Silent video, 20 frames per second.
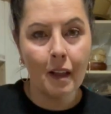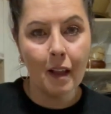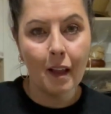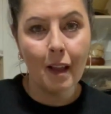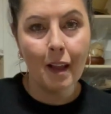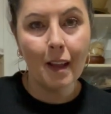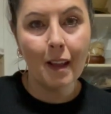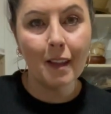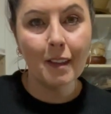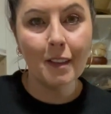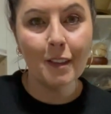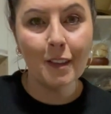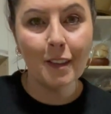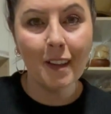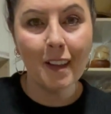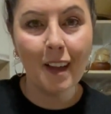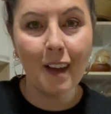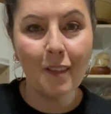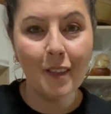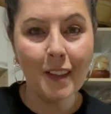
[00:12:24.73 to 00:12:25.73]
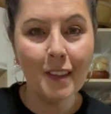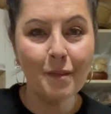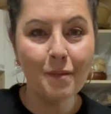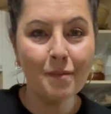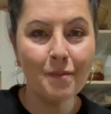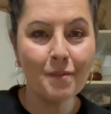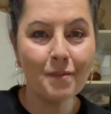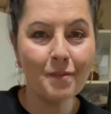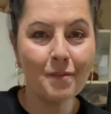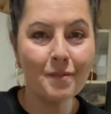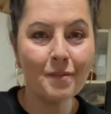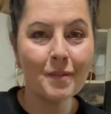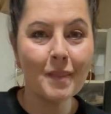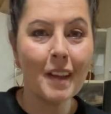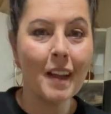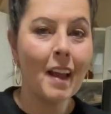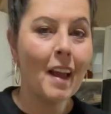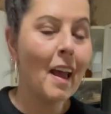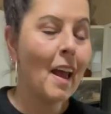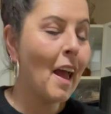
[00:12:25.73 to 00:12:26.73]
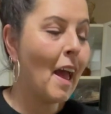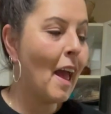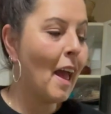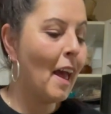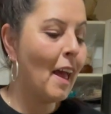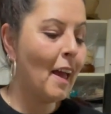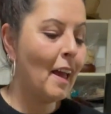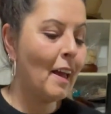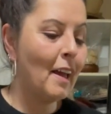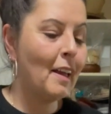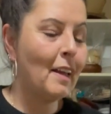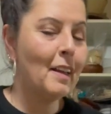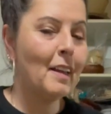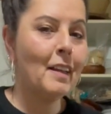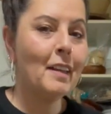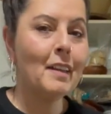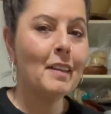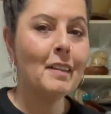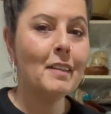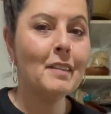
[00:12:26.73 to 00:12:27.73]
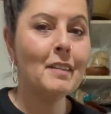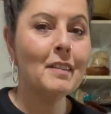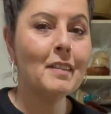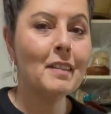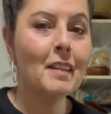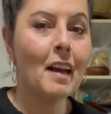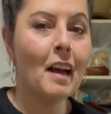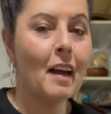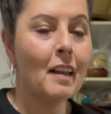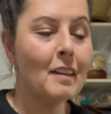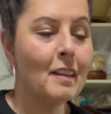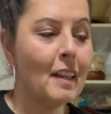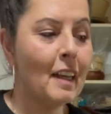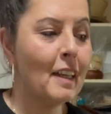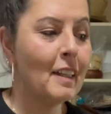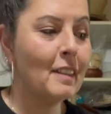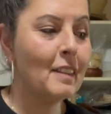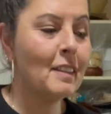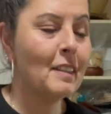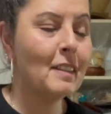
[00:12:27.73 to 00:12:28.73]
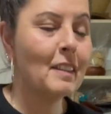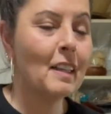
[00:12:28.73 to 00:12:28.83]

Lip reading: into the oven, and let's